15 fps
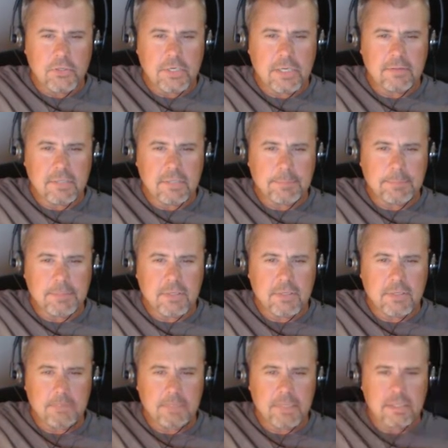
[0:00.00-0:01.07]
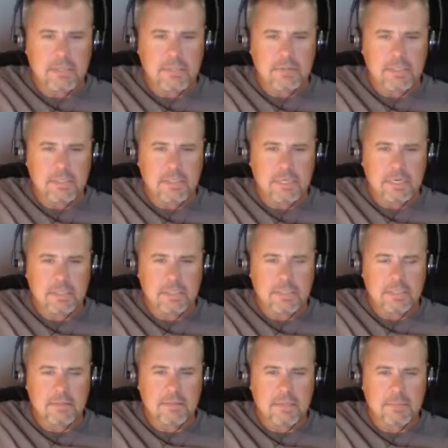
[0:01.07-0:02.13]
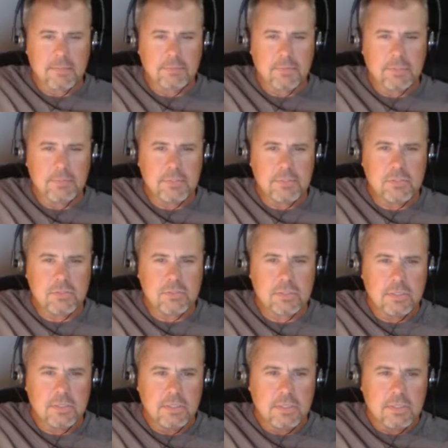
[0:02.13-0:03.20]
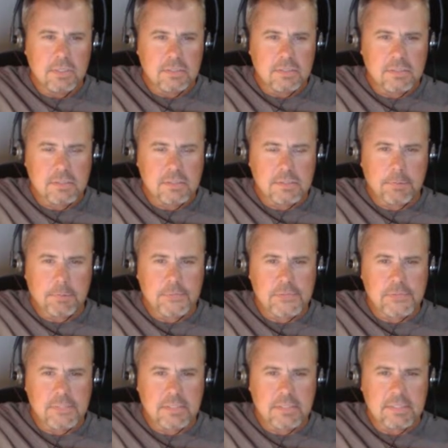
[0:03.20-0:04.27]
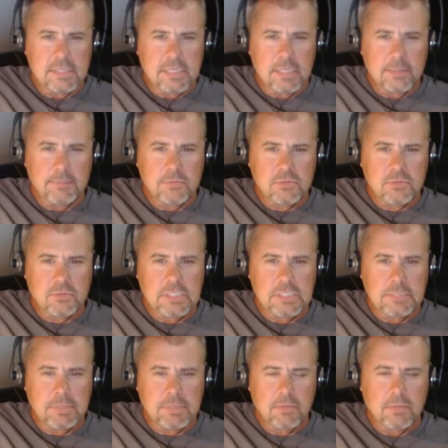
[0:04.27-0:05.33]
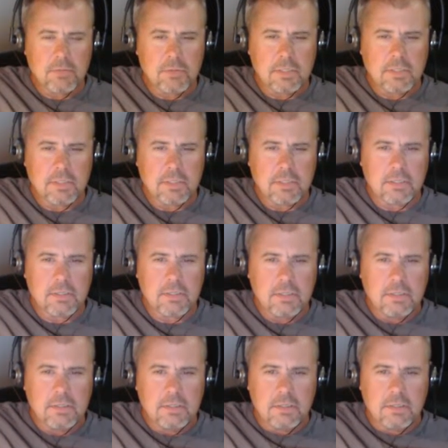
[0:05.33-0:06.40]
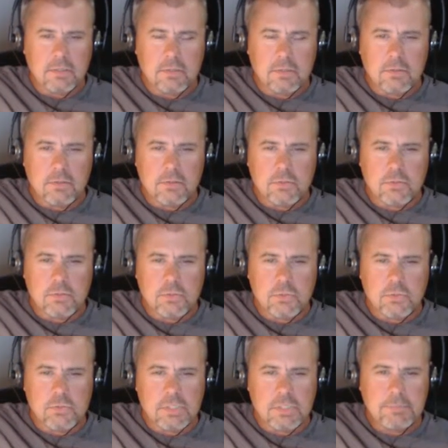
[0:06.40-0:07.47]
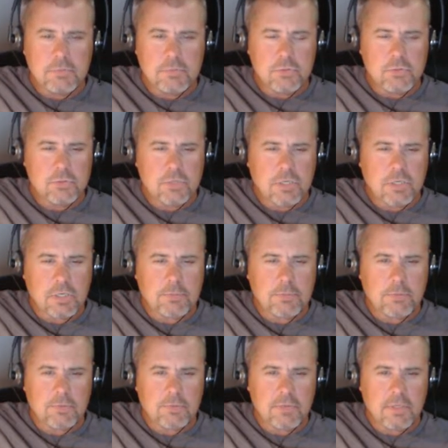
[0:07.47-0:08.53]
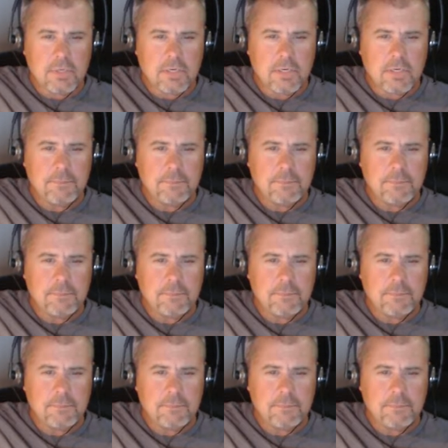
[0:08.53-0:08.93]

I think I'm going to come back and highlight that. But let me just, since I'm almost at the dam, keep on looking here. Too steep, too sharp over there.